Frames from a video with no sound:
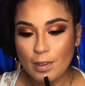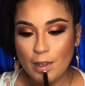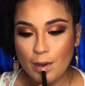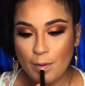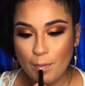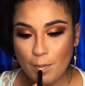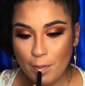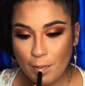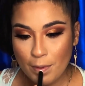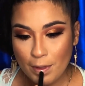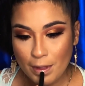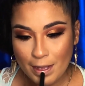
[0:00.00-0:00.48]

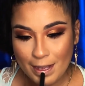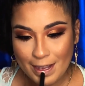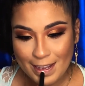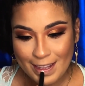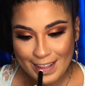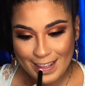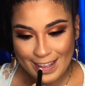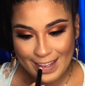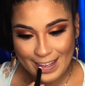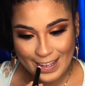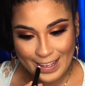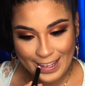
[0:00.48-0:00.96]
I'm
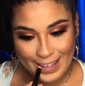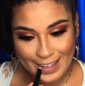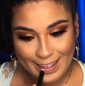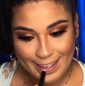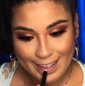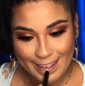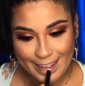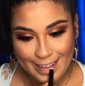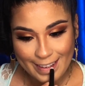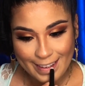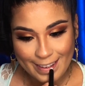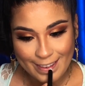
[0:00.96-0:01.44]
applying that
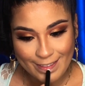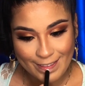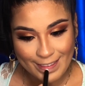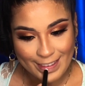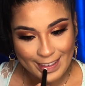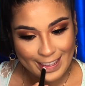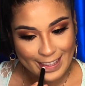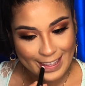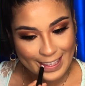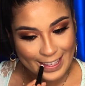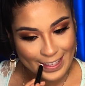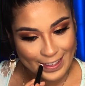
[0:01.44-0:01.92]
on
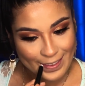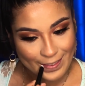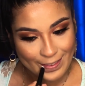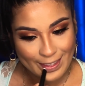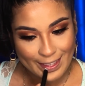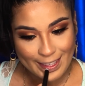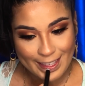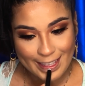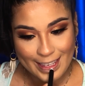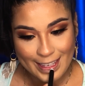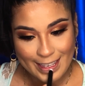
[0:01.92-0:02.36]
my lips.